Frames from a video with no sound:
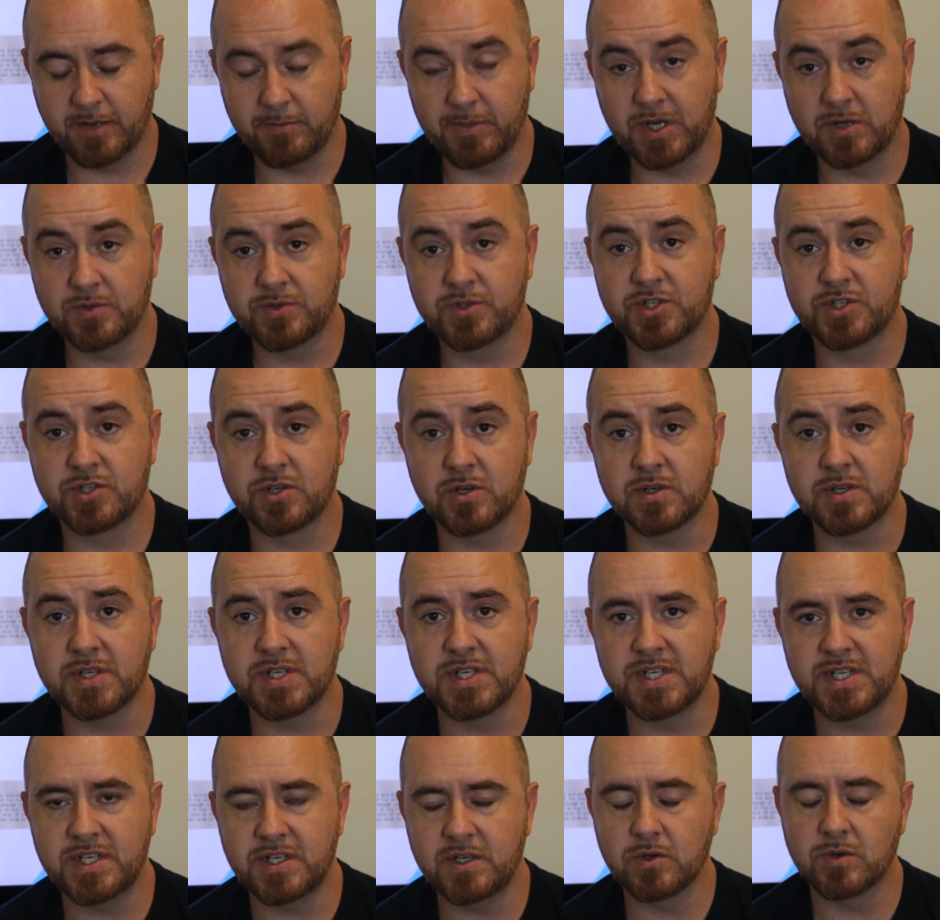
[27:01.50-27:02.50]
about
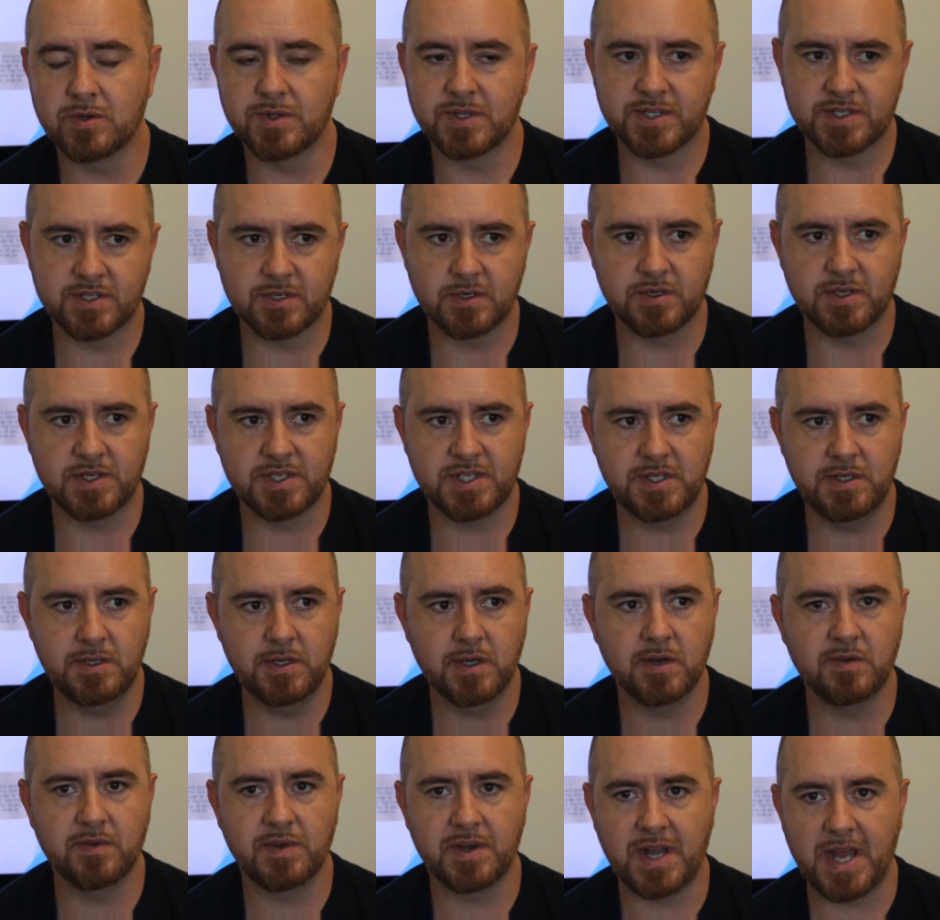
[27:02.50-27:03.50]
certainty or the certainty
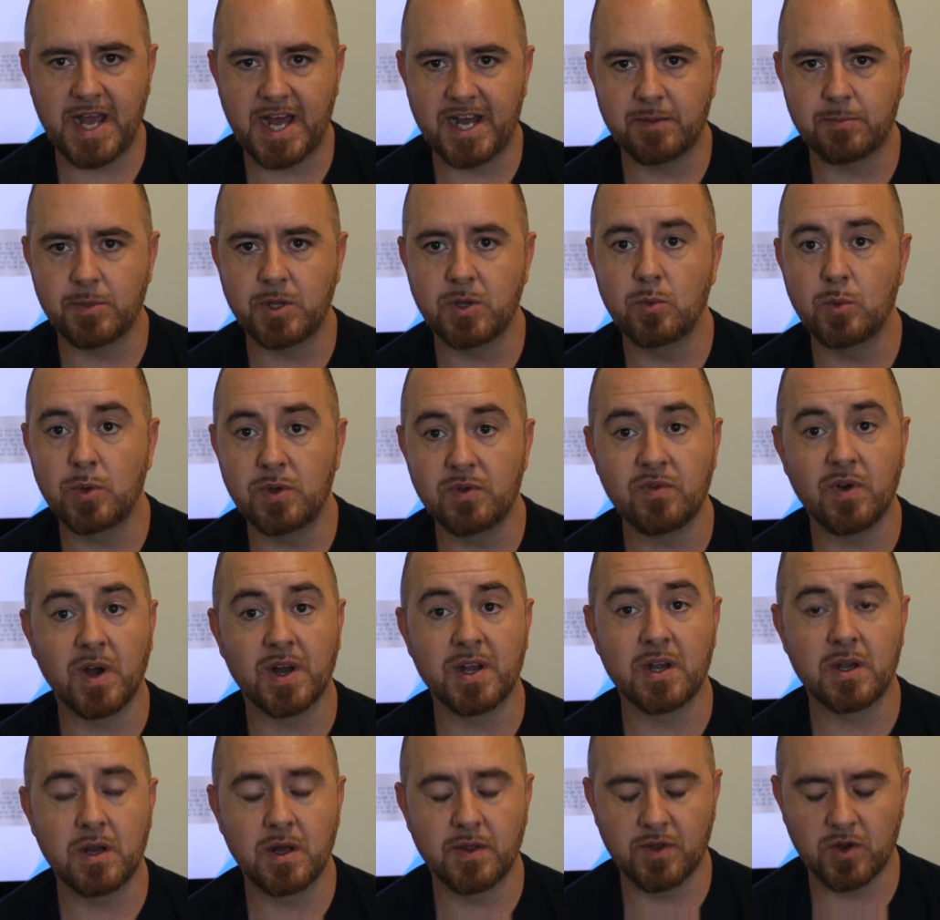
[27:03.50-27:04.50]
of anatomy, we
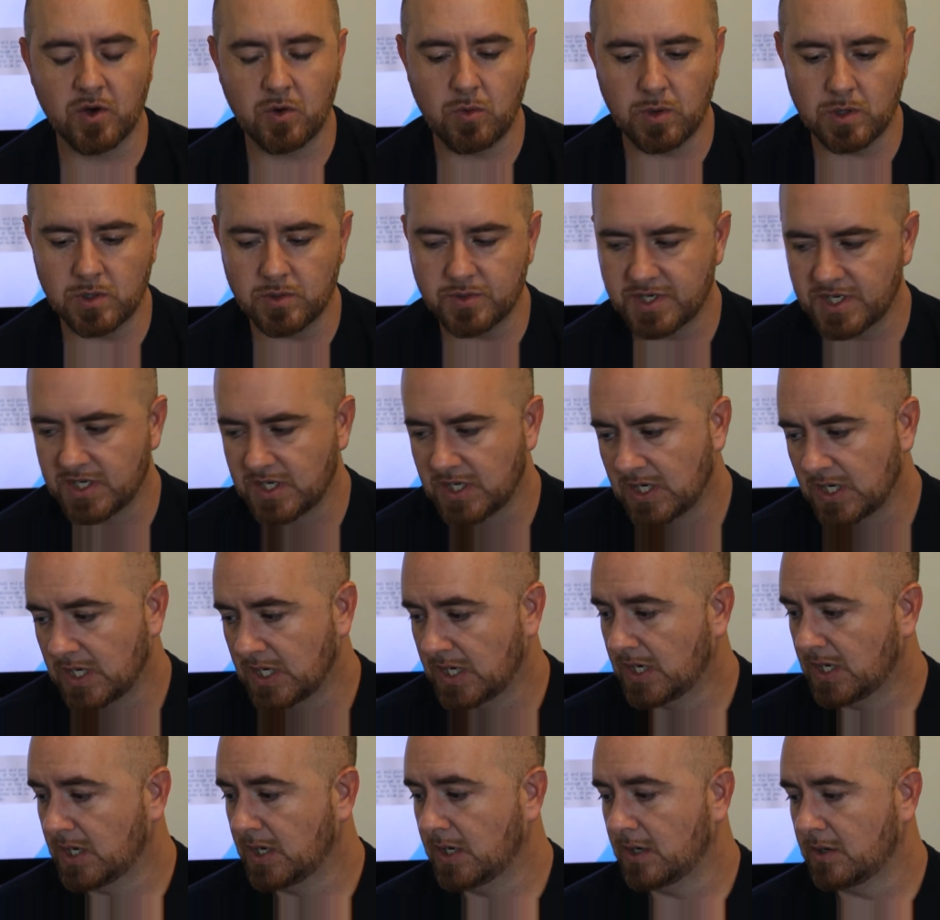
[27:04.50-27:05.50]
find another quote.
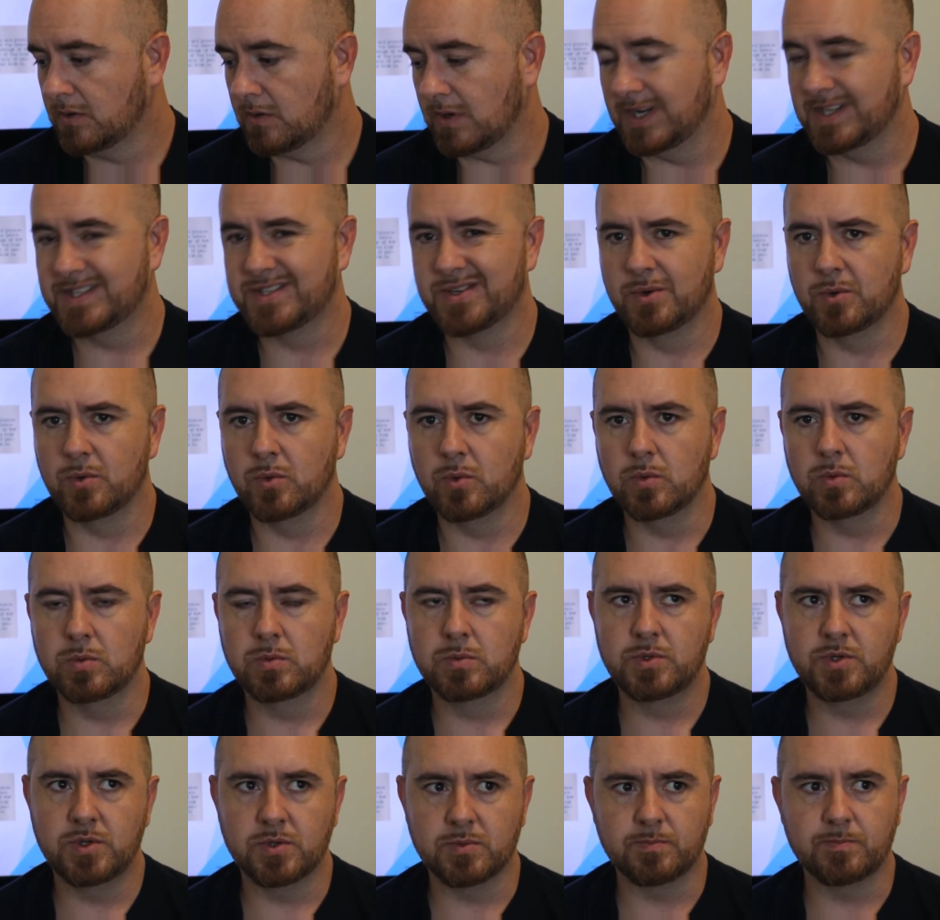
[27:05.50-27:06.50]
Right, so
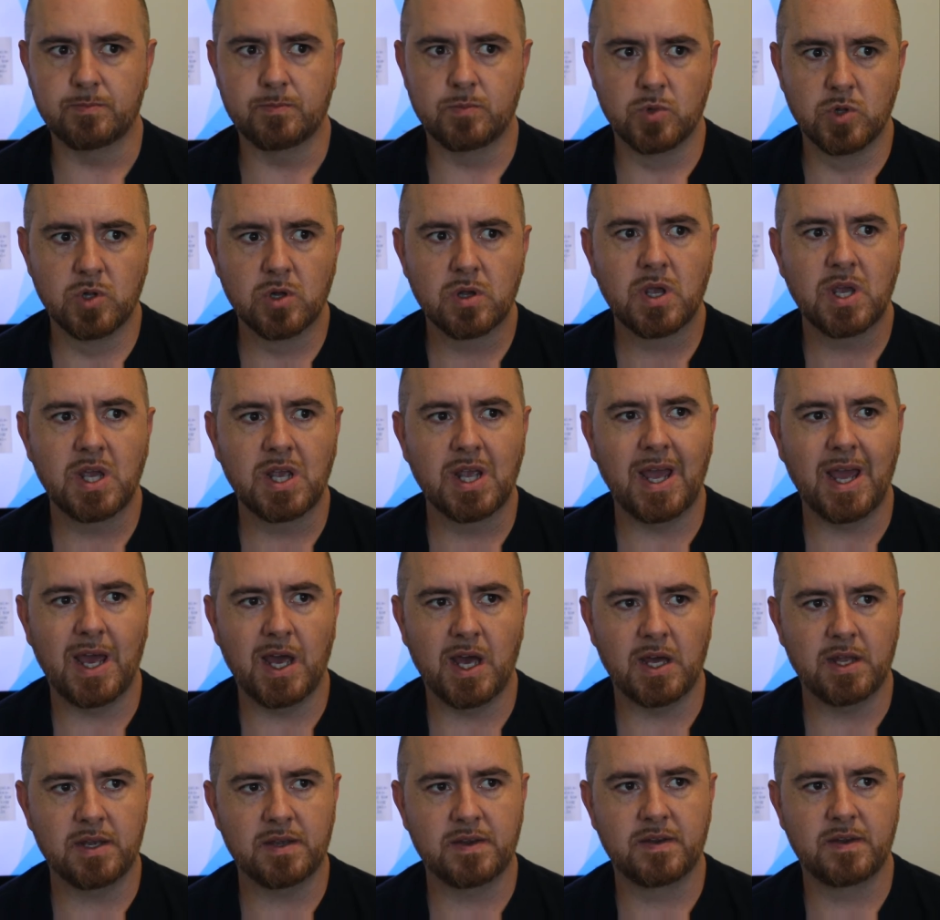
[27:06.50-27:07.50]
you're looking
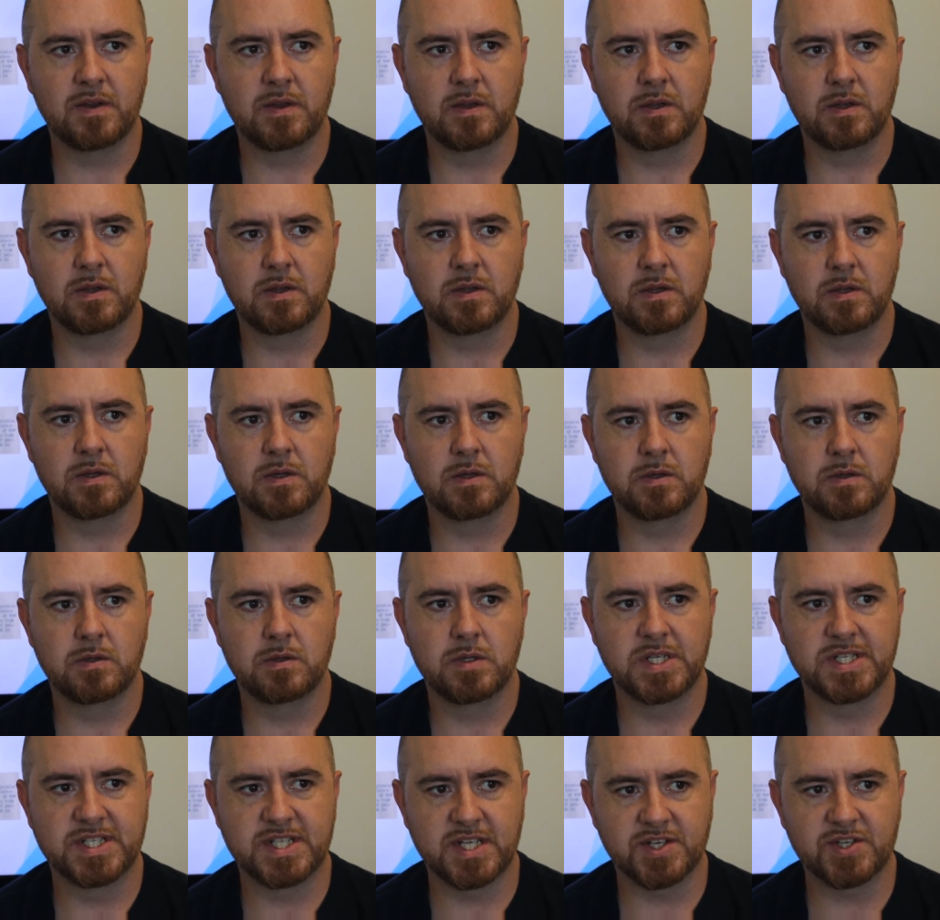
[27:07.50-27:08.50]
at
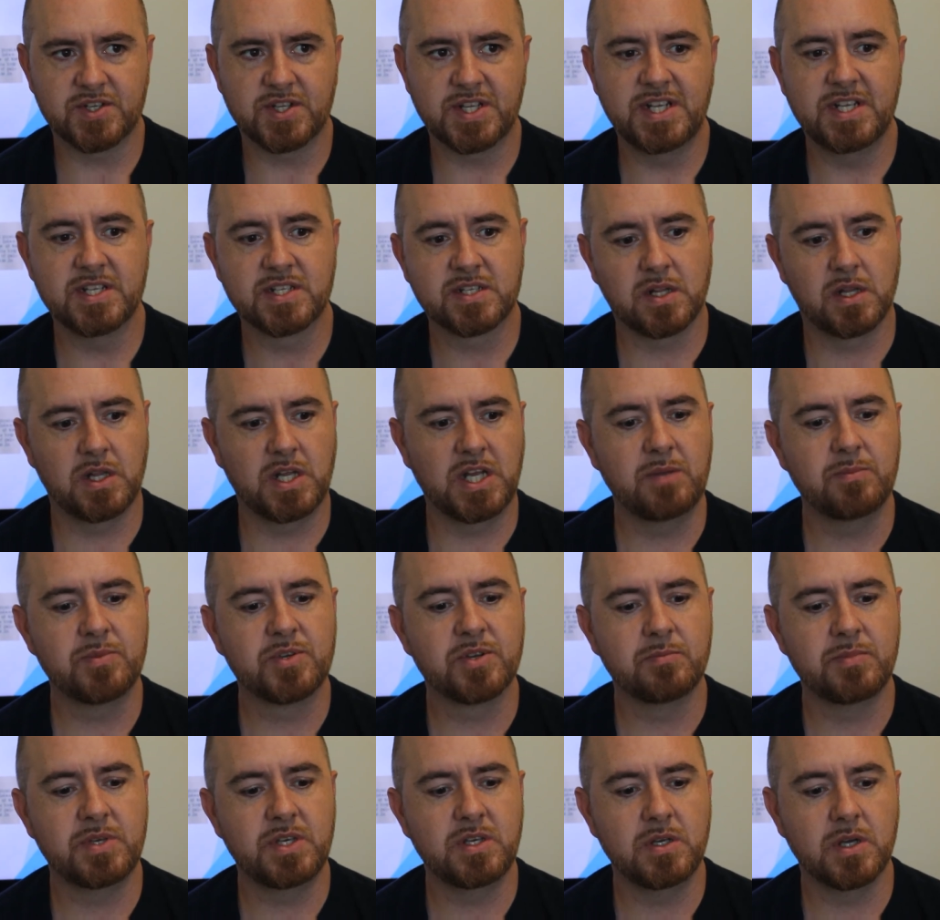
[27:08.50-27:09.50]
essentially his claim
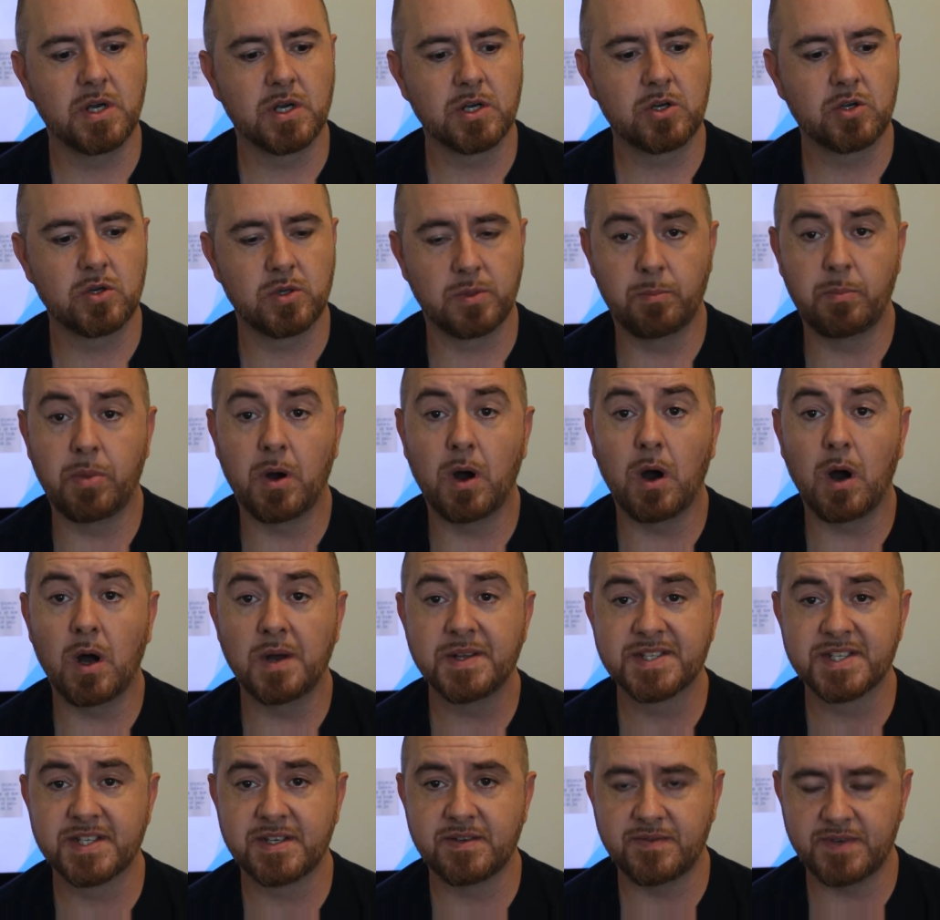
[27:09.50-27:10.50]
to be a good
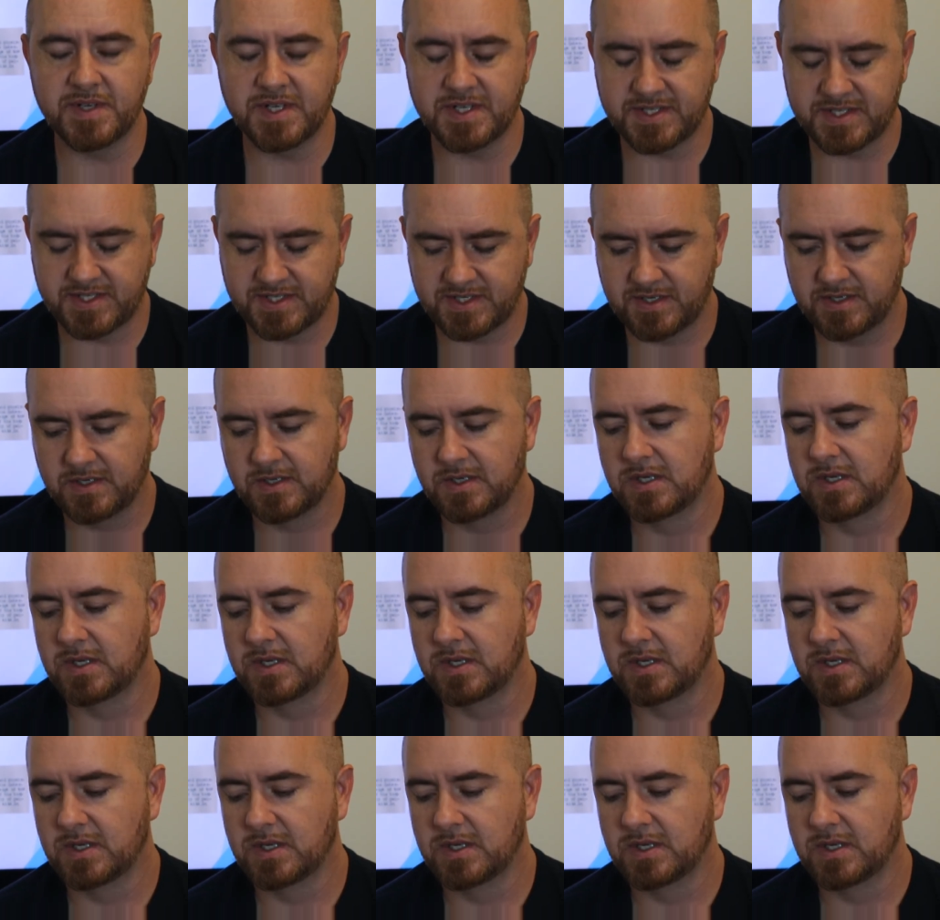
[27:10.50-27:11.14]
positivist,